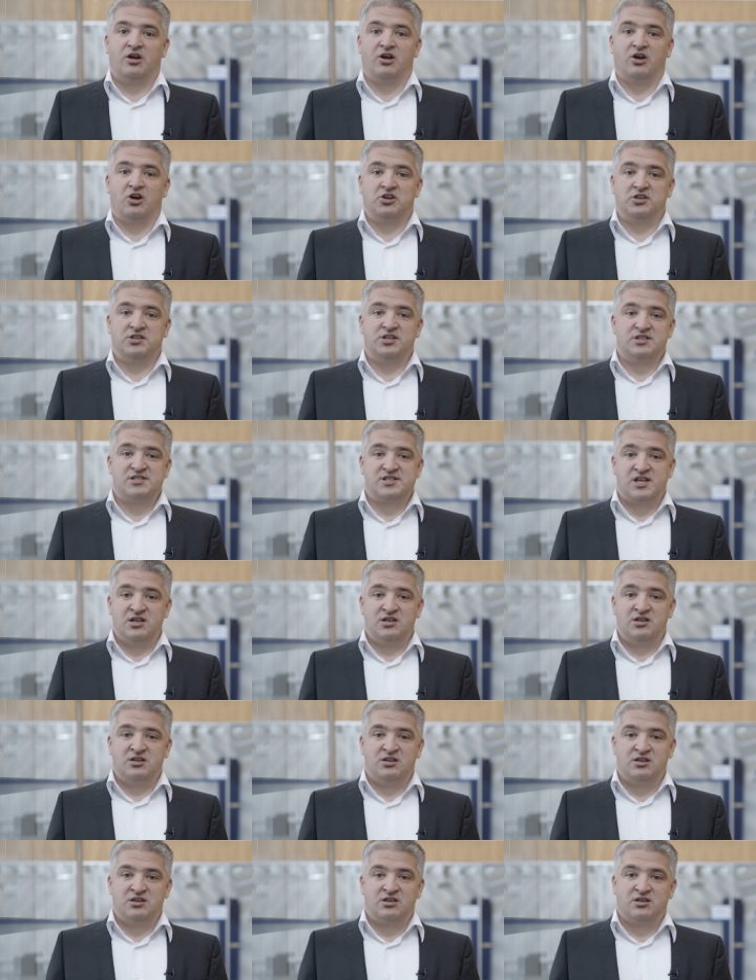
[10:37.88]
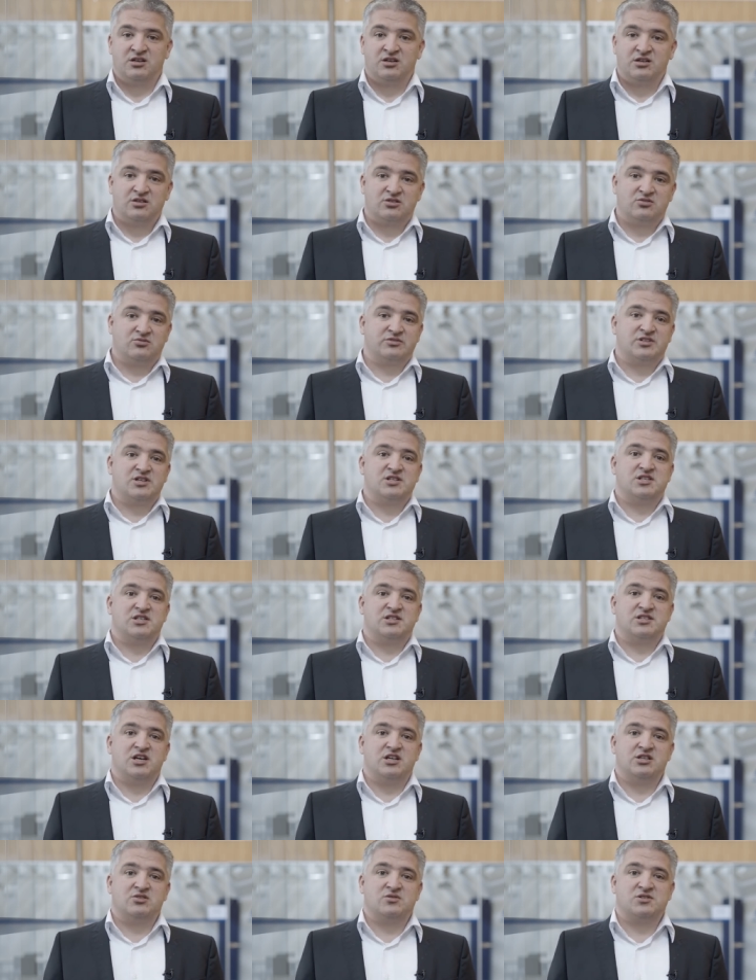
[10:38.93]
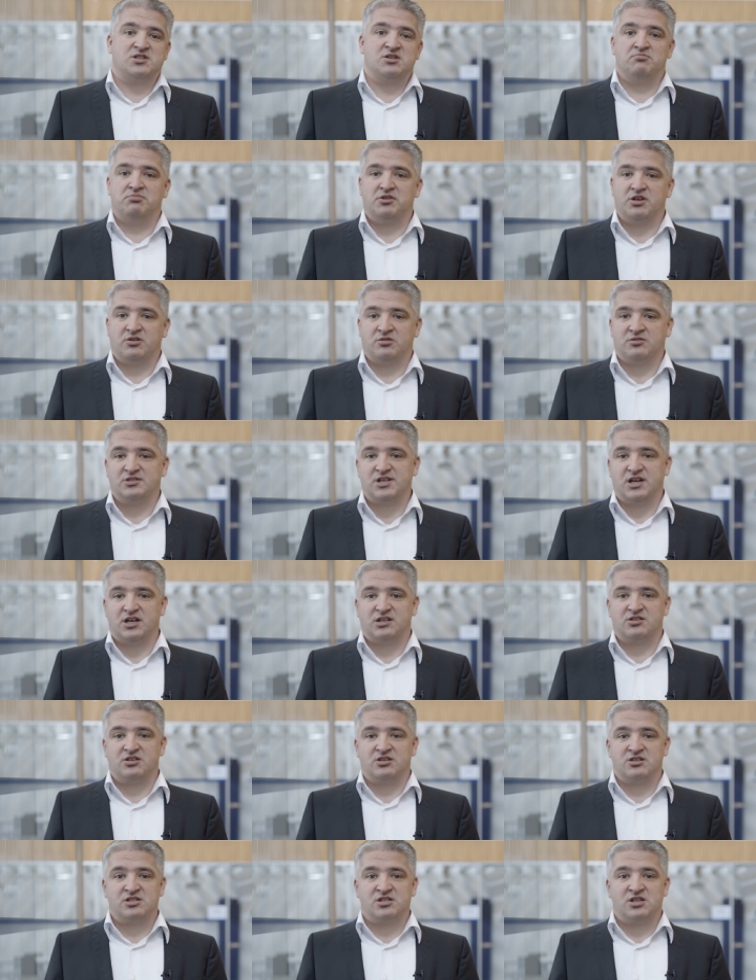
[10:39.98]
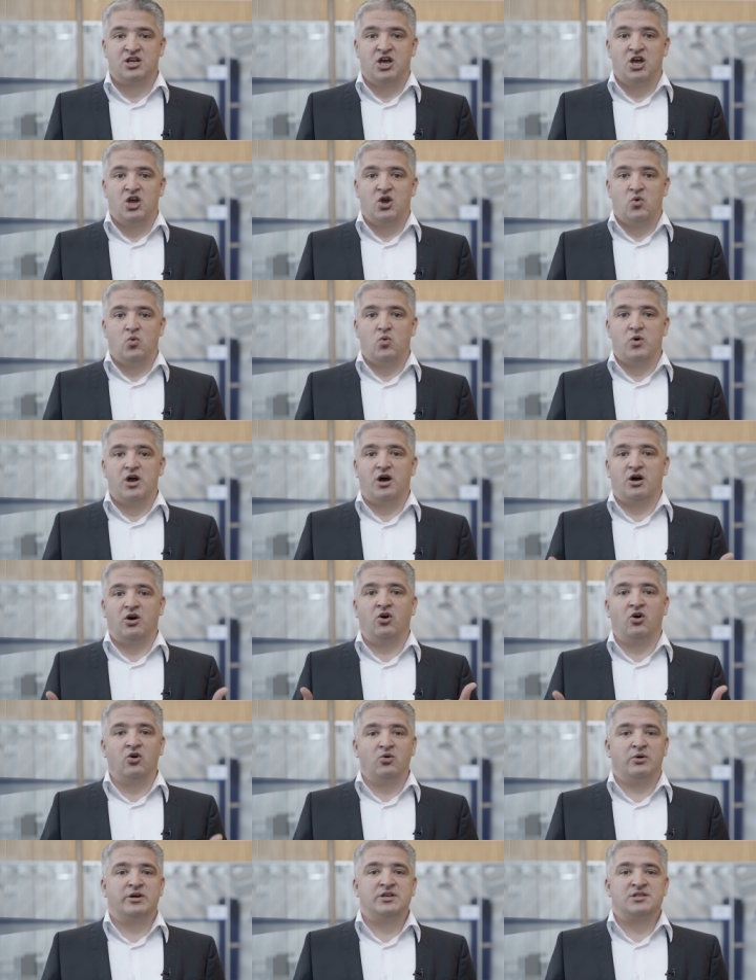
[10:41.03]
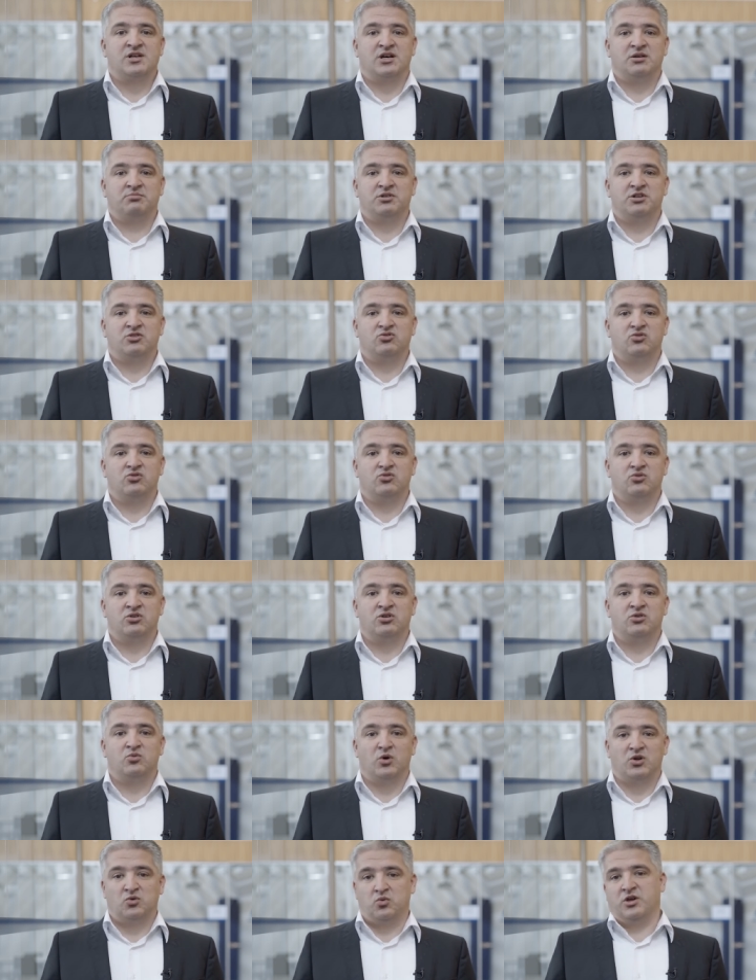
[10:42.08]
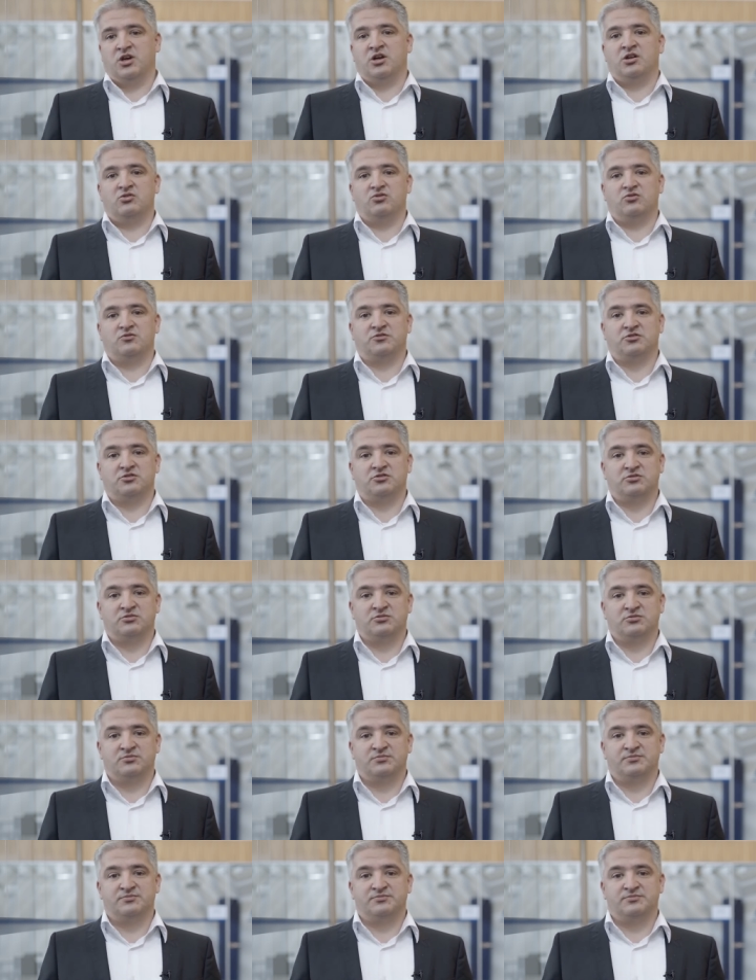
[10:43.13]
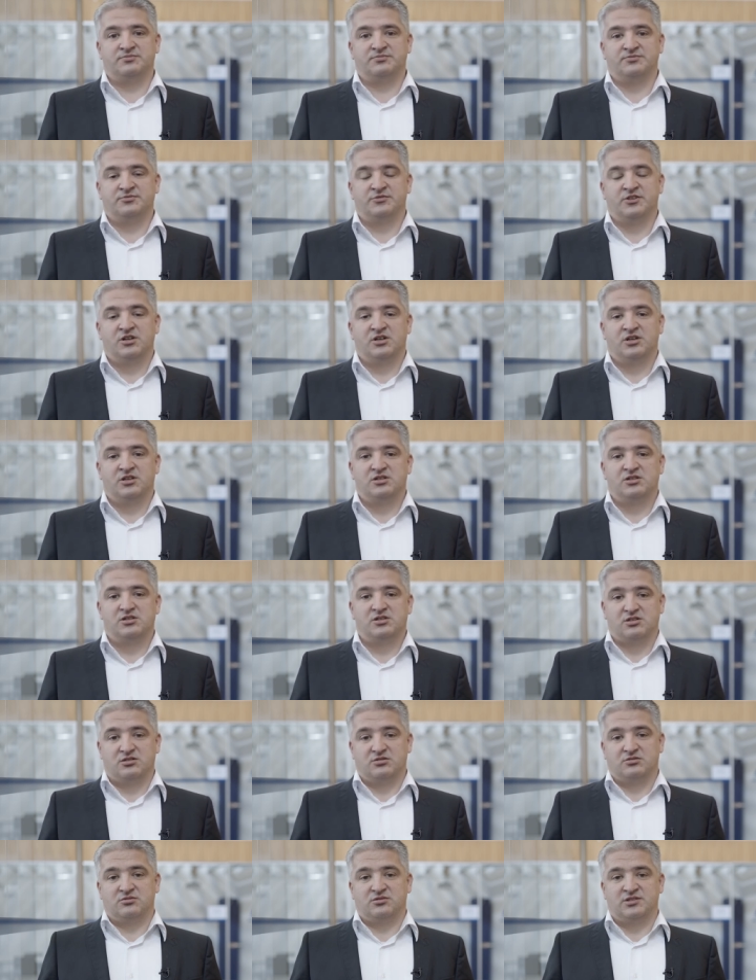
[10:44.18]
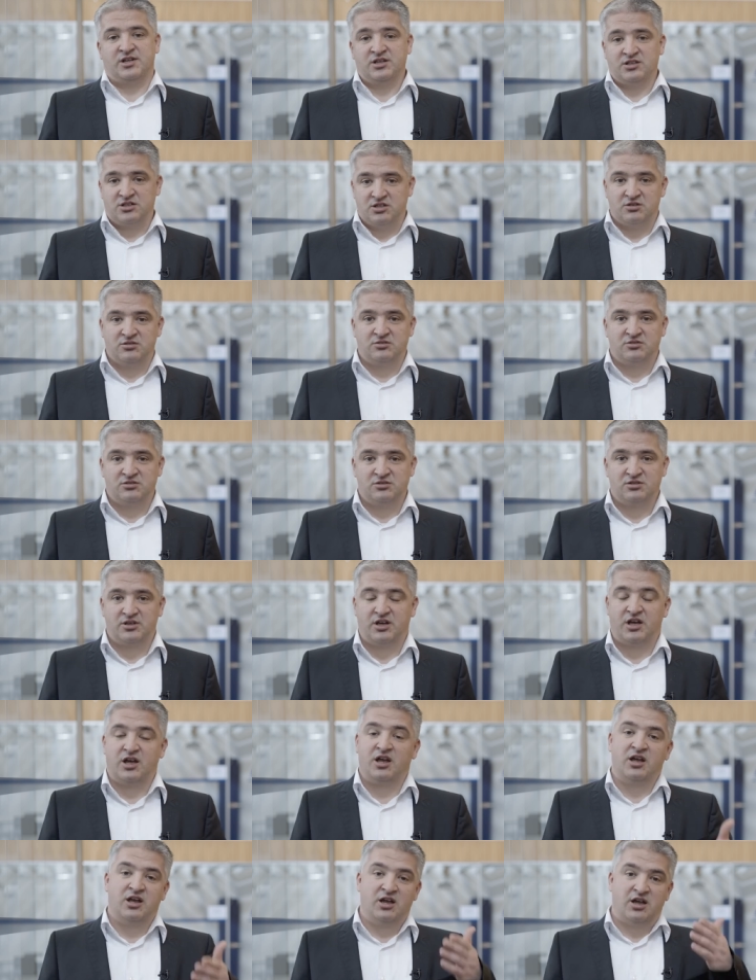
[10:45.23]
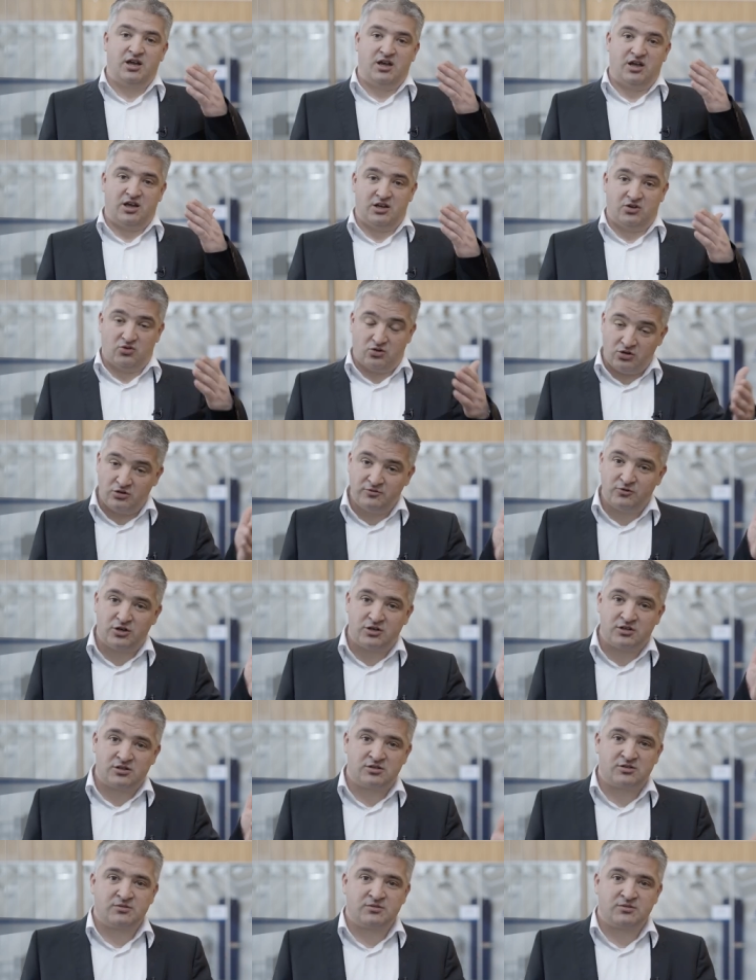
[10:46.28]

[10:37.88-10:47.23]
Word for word: Until then, don't hesitate to simply contact us. We are always happy to look what we can do for you. So thank you and au revoir.